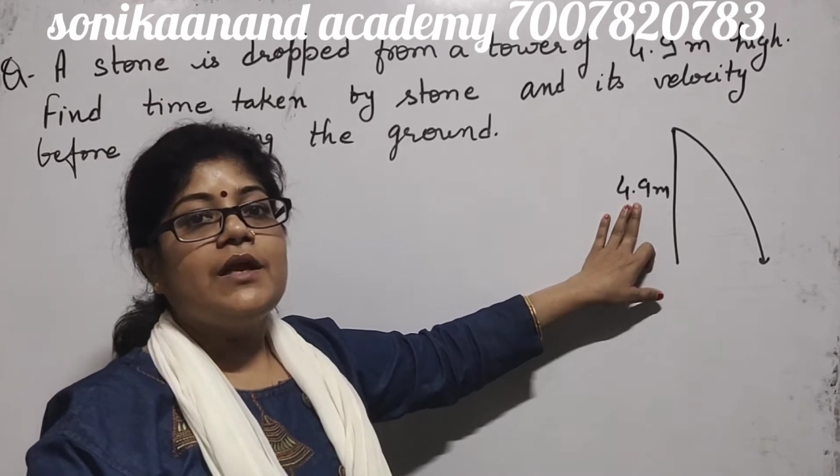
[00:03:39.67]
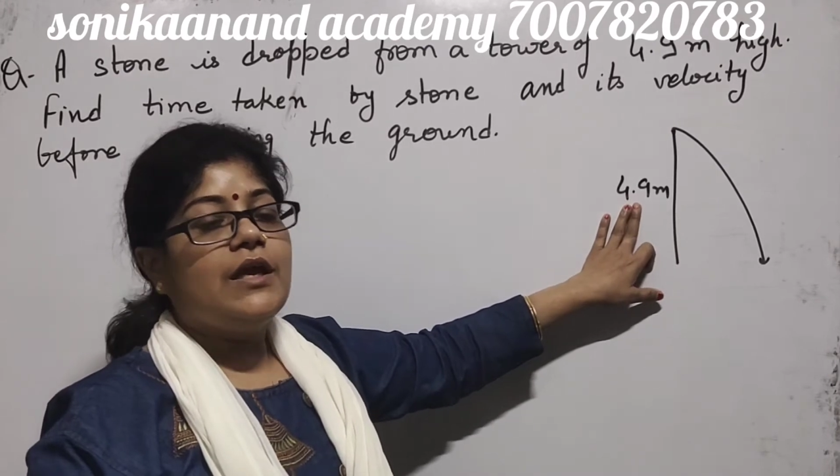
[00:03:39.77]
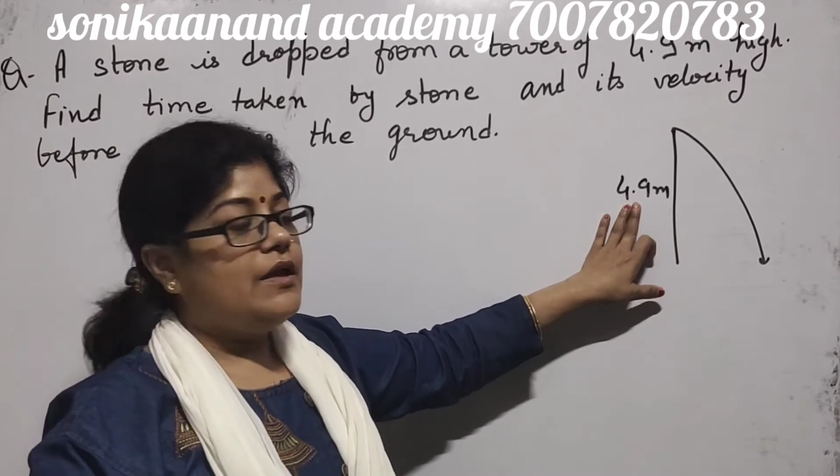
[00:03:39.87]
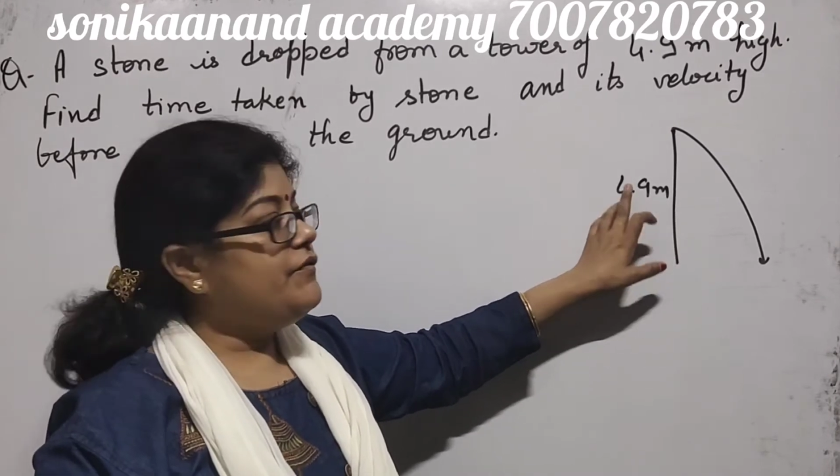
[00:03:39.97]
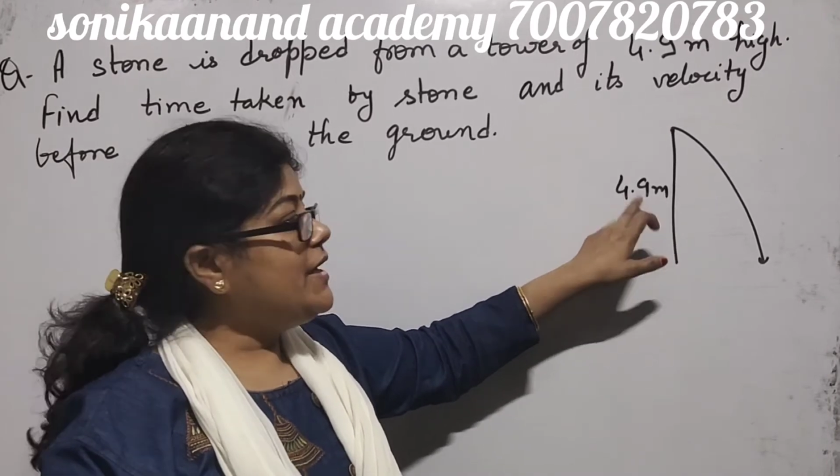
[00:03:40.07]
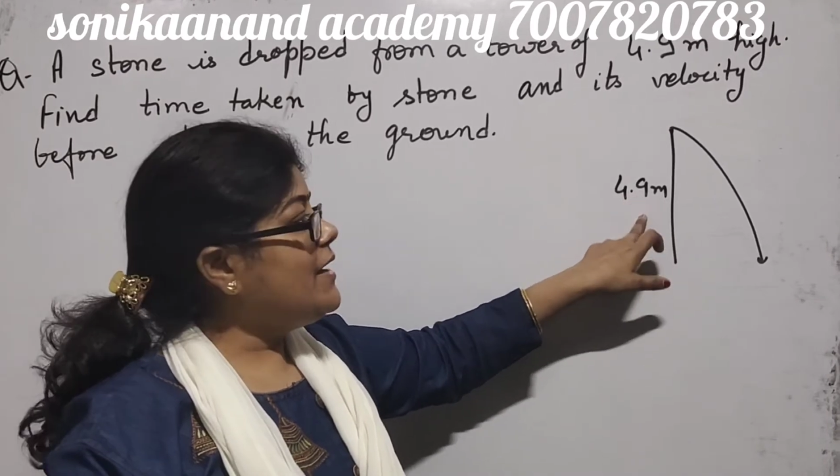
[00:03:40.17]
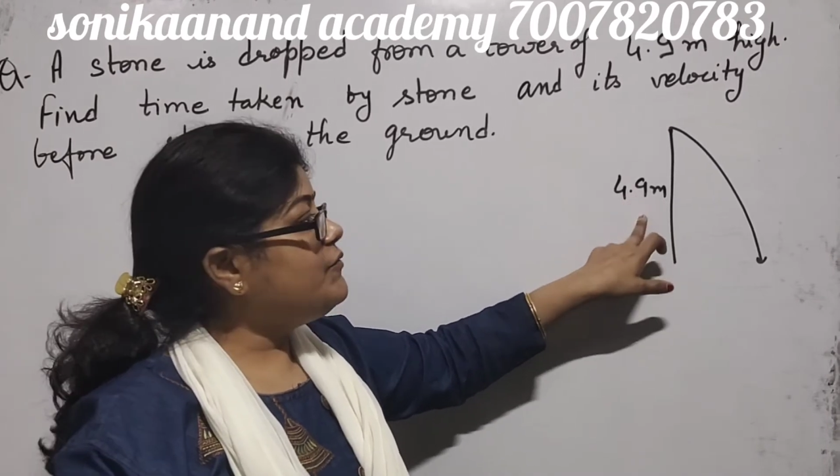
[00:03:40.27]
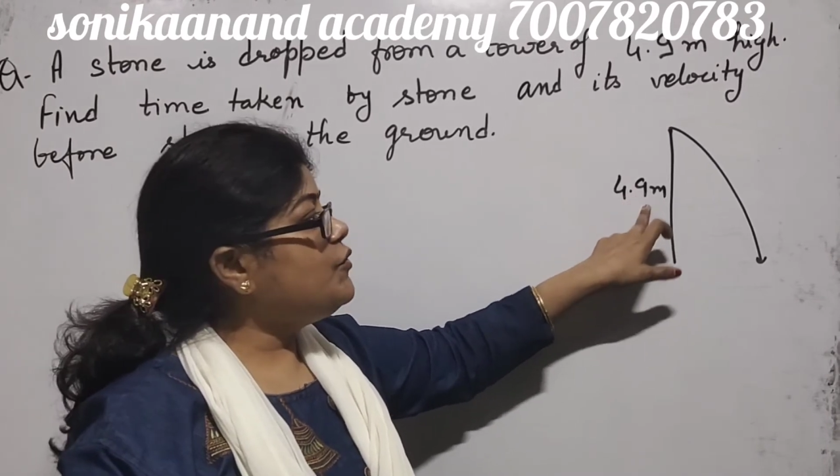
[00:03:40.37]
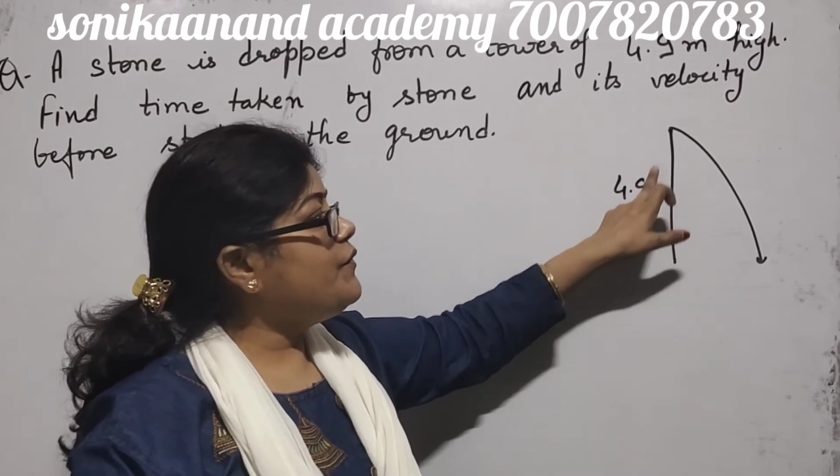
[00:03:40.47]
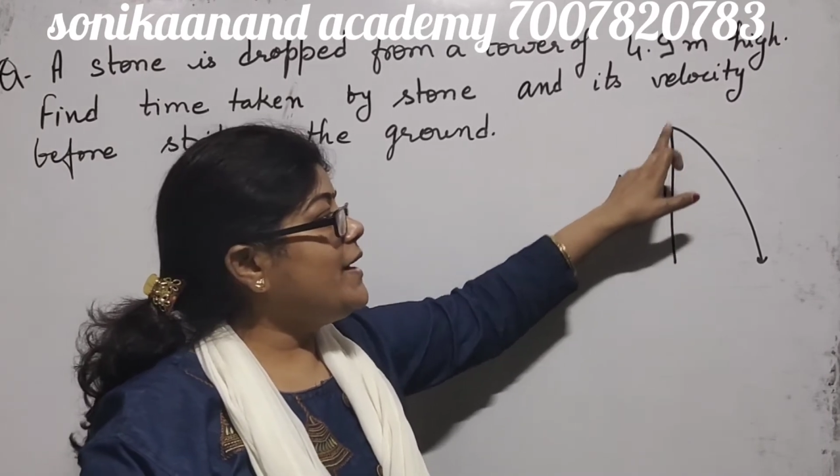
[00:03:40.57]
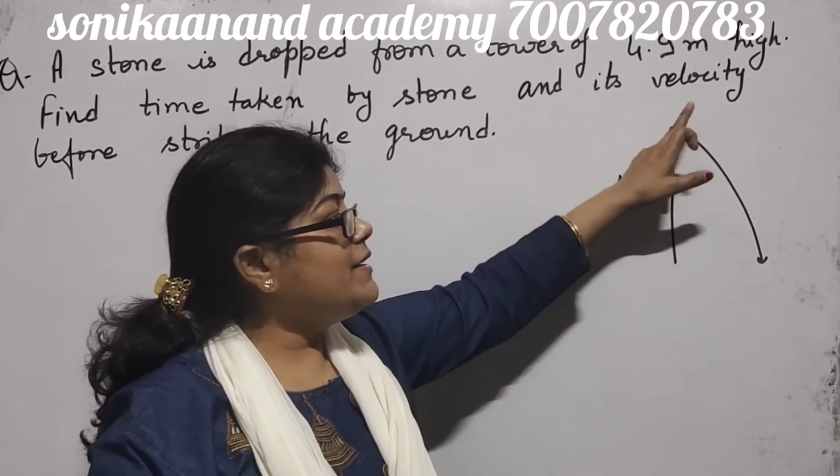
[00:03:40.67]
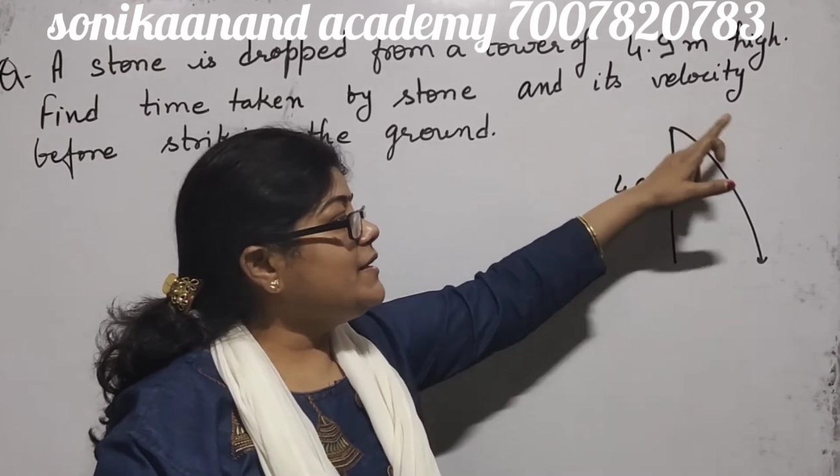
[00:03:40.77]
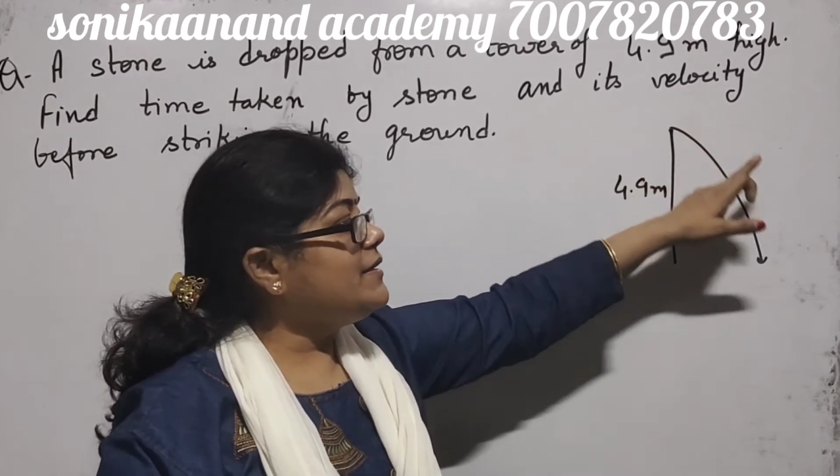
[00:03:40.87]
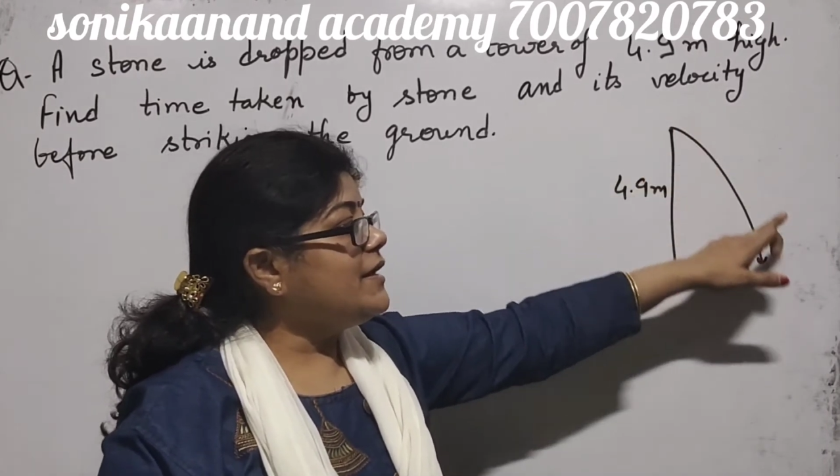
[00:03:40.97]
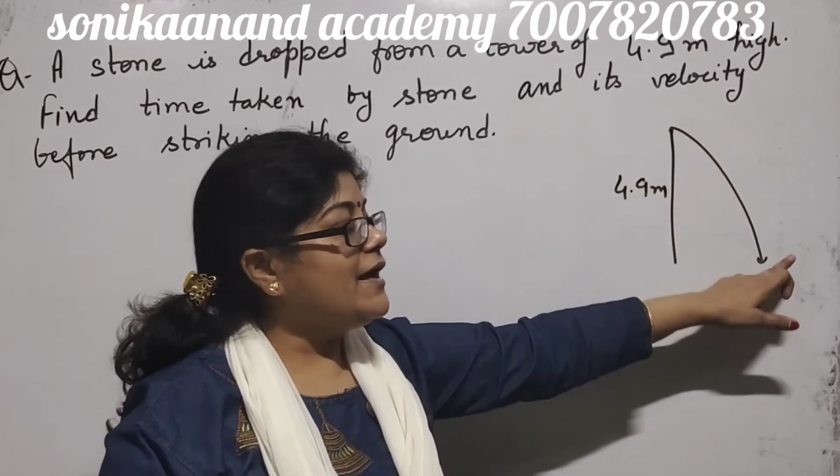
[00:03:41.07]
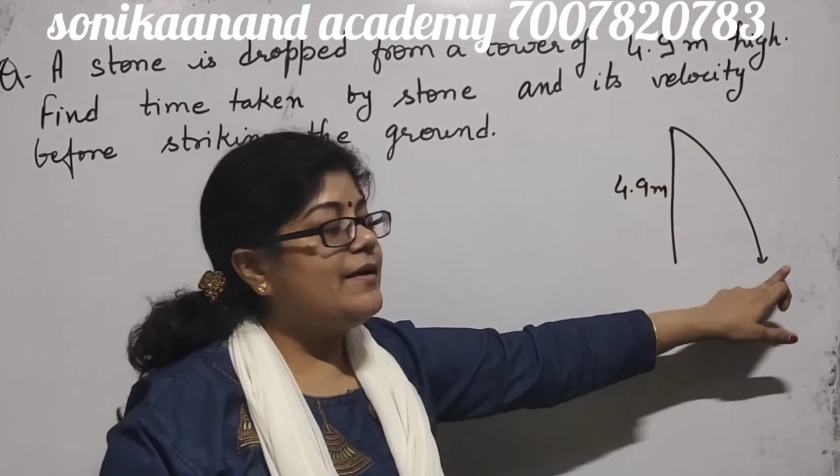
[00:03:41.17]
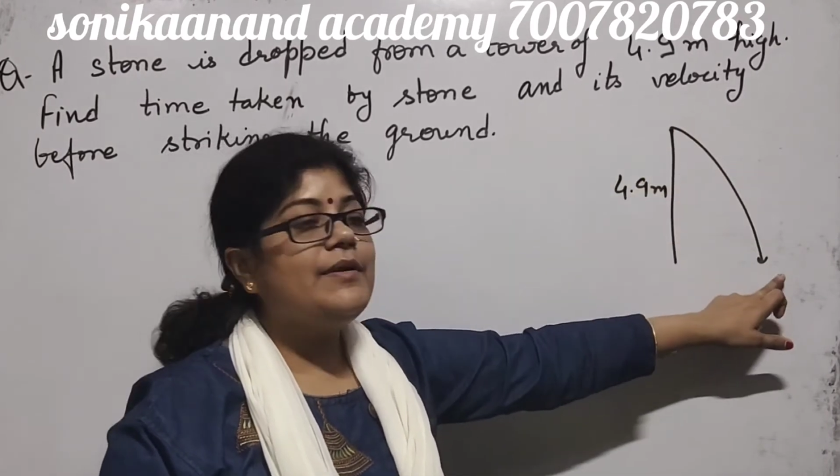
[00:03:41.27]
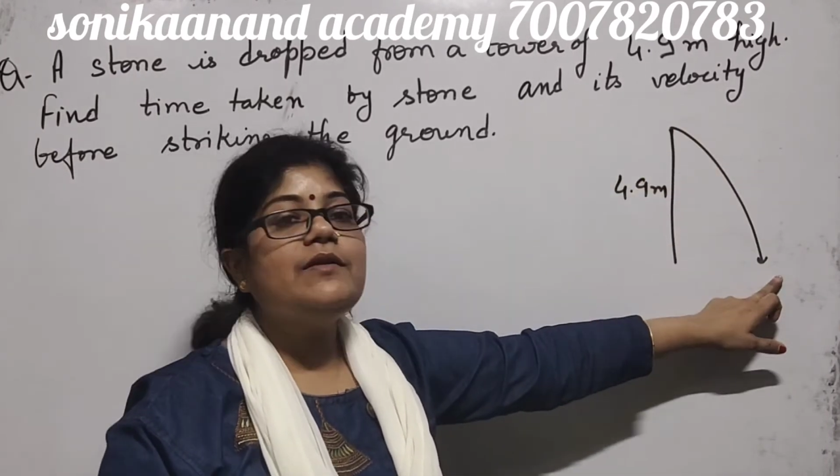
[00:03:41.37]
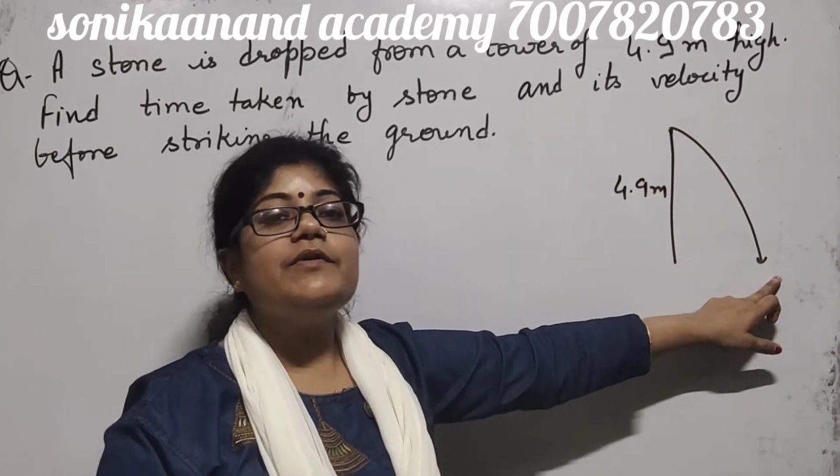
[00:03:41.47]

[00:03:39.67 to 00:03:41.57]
And we have to find the time in